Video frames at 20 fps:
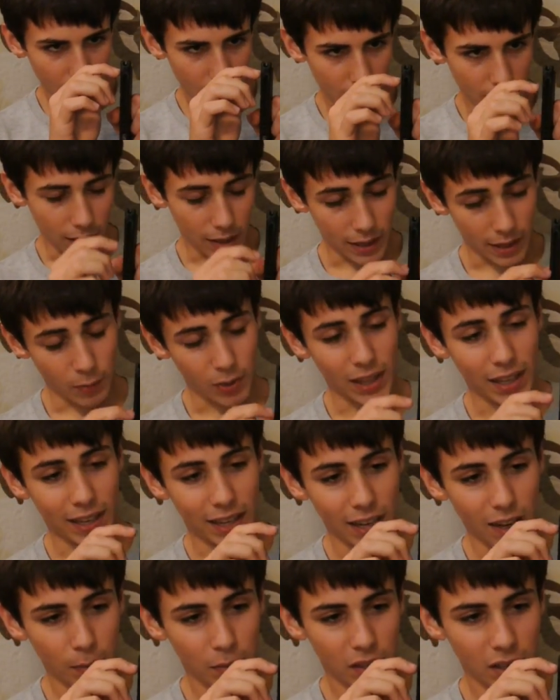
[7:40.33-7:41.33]
When they
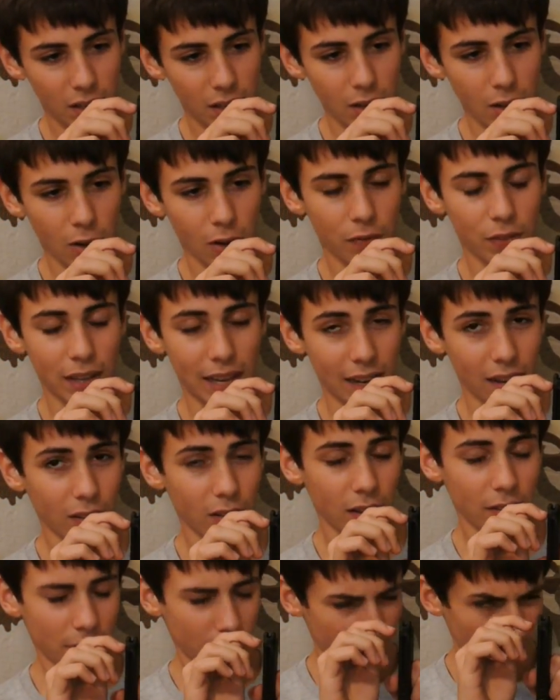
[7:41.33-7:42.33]
get up to here, if they get
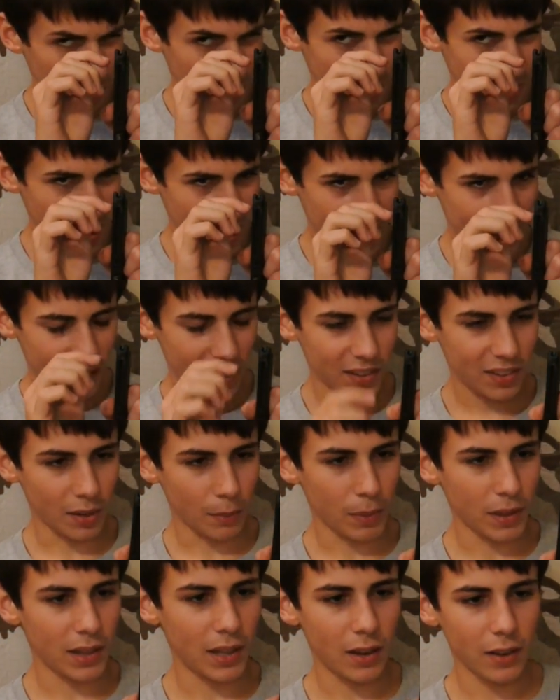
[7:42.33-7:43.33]
a little sand gets up
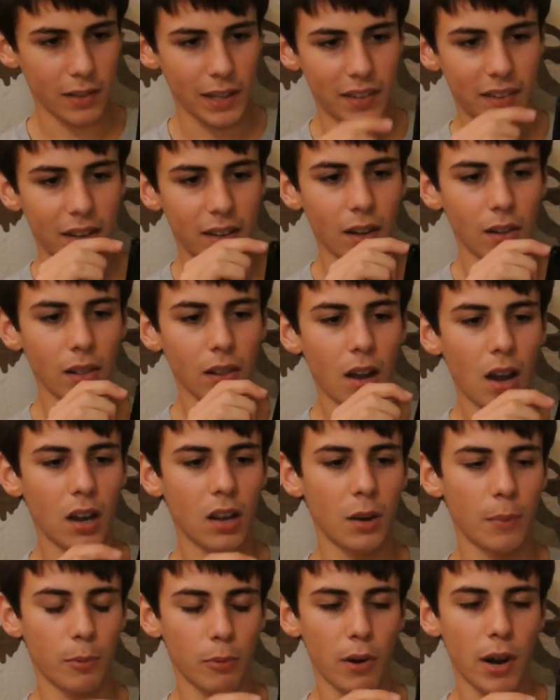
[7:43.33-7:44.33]
in there, they tend to lock
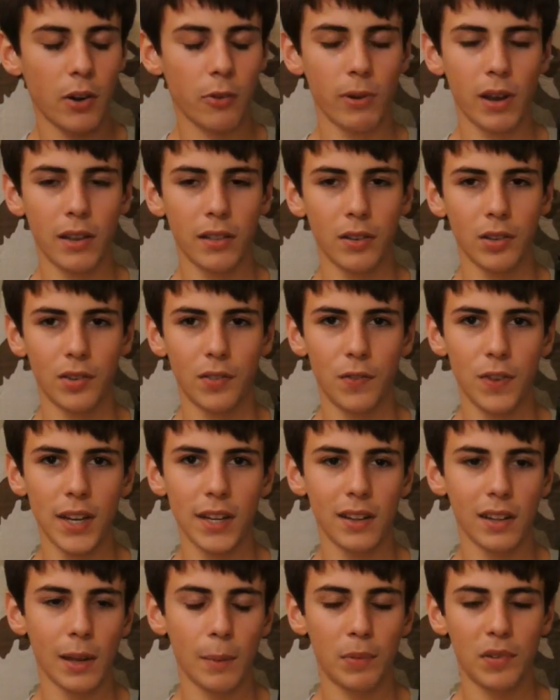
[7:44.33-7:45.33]
up right around those feed
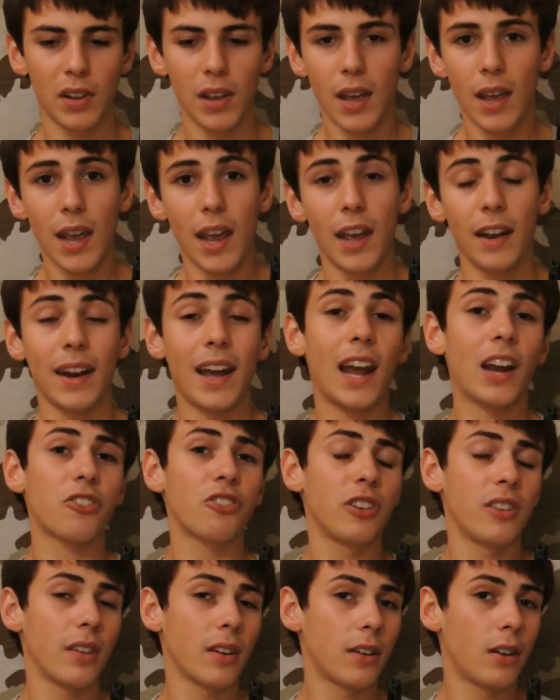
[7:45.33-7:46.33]
lips, and
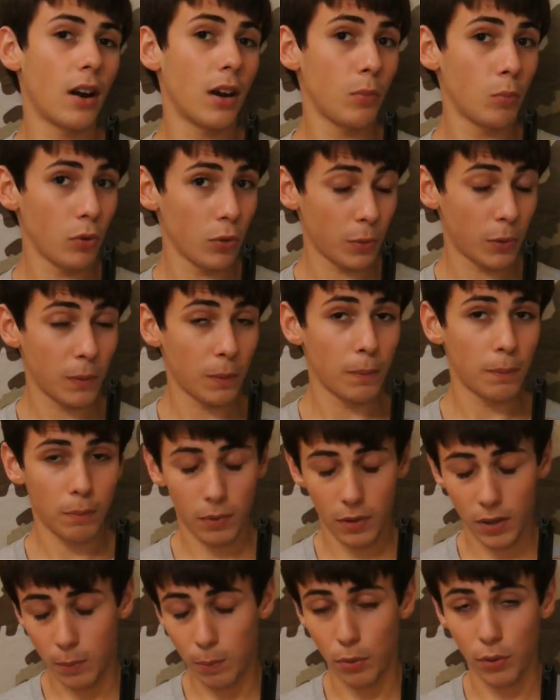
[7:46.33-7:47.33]
actually the gun will
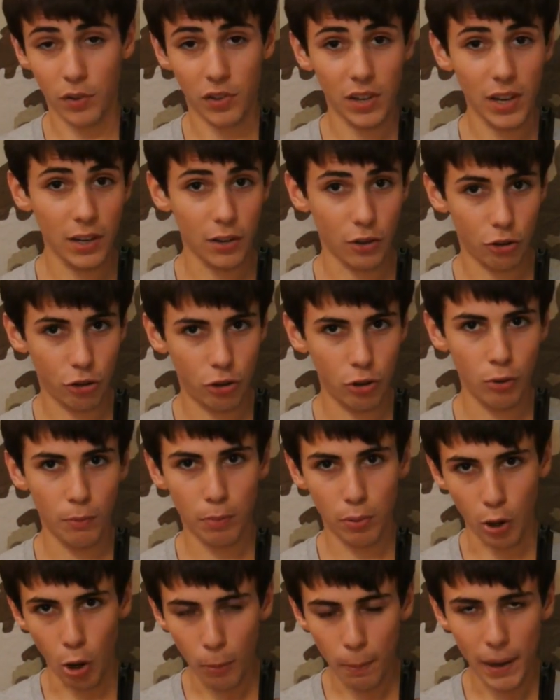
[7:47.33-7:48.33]
proceed to shoot
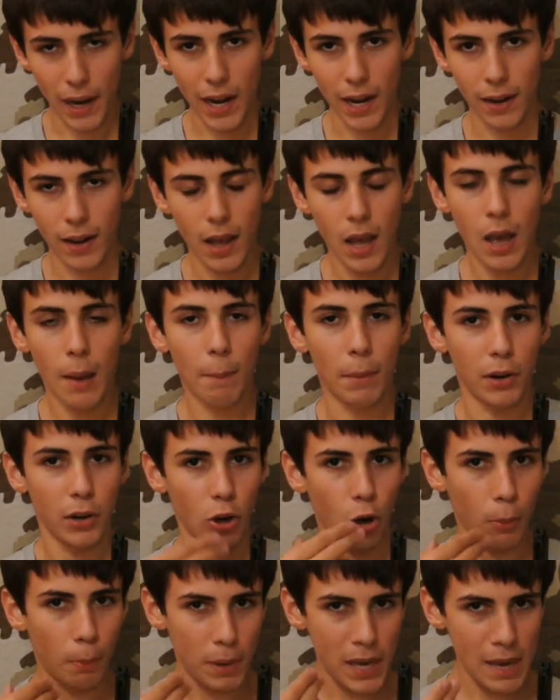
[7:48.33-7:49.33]
propane, but
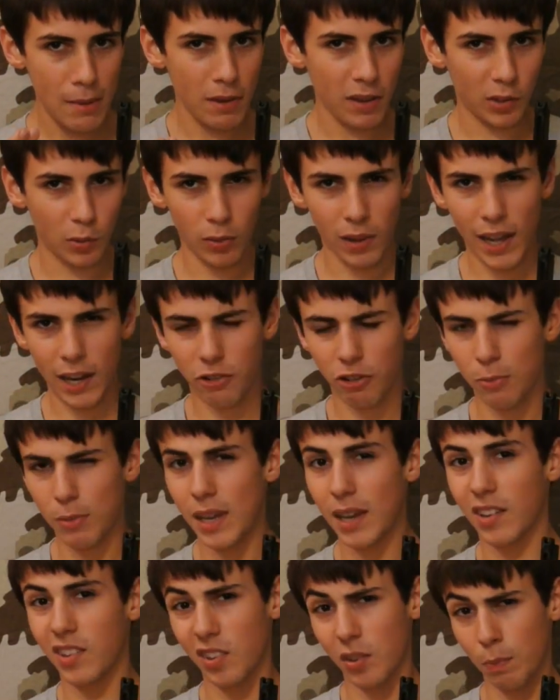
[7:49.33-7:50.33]
no BBs will actually be
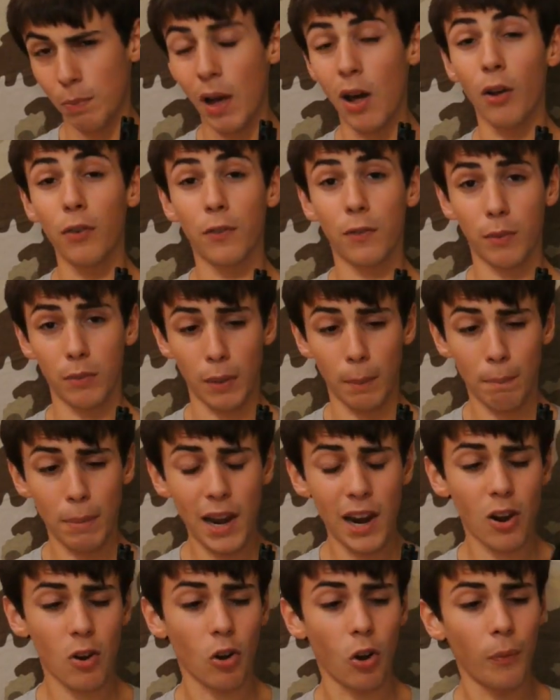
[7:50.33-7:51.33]
expelled from the
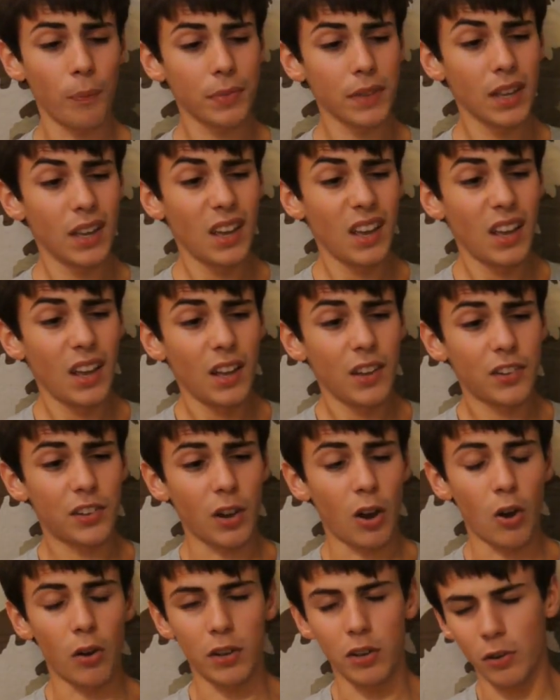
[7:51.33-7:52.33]
barrel.
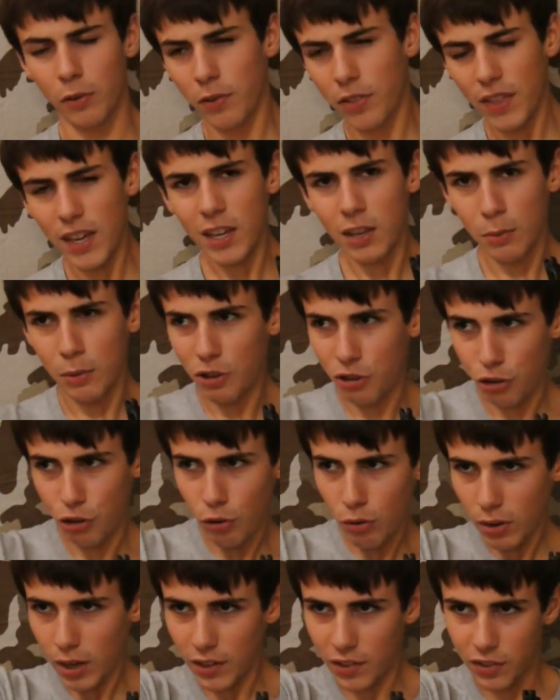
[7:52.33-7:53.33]
So you'll think you'll be
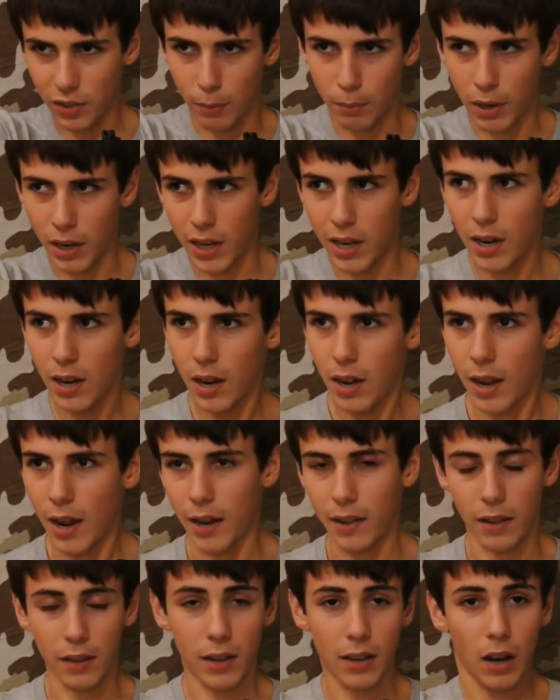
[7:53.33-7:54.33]
shooting at somebody,
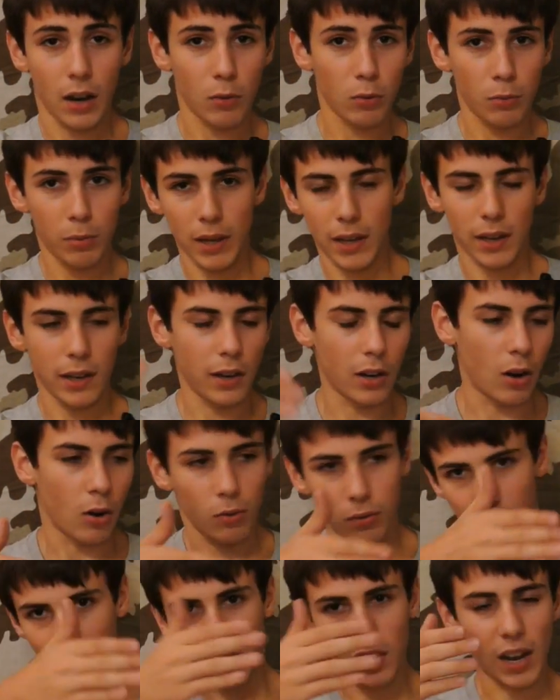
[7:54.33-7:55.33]
and the gun will be,
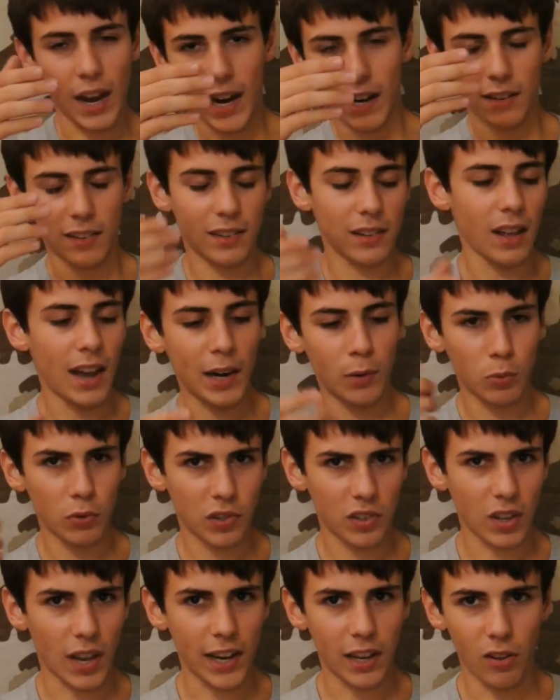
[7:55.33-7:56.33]
slide will
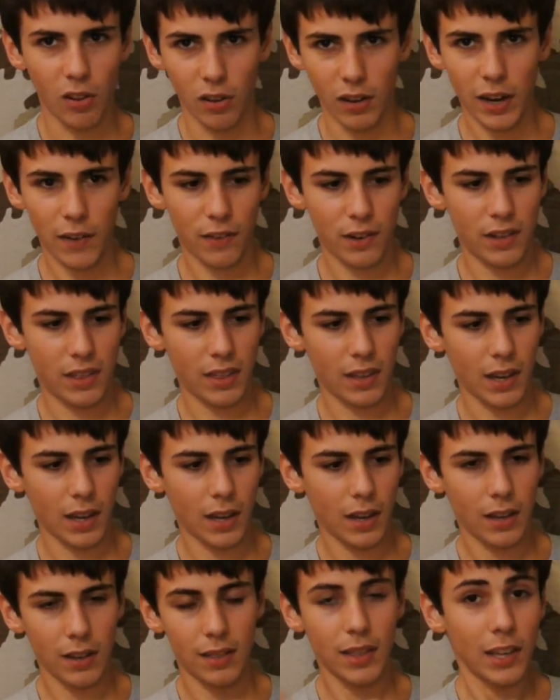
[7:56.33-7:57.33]
cycle and
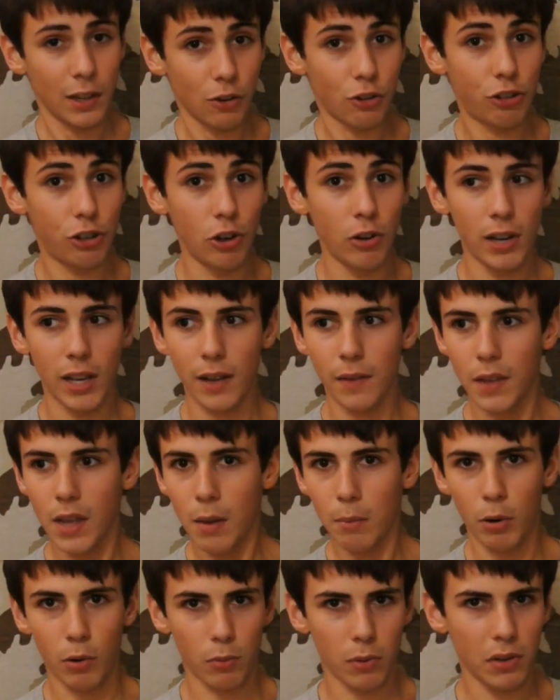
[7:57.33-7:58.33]
everything. You think you're shooting,
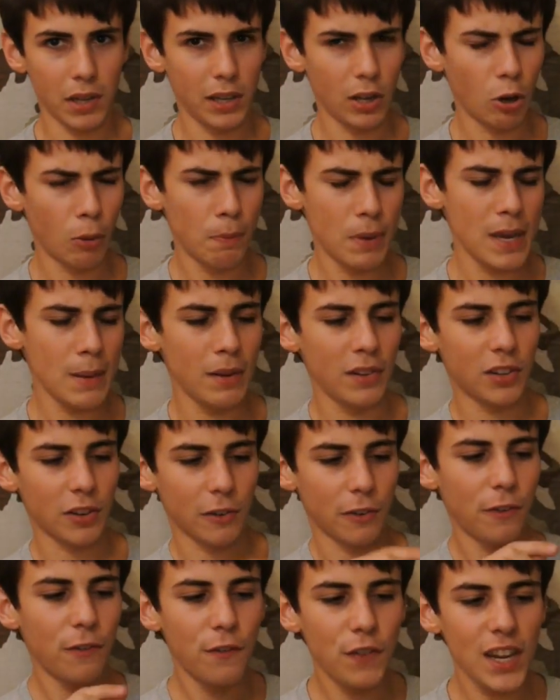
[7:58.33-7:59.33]
but really no BBs are
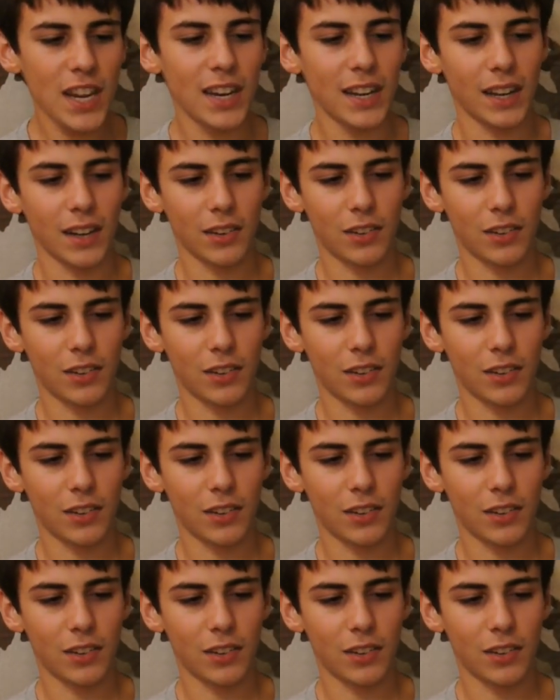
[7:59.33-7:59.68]
feeding.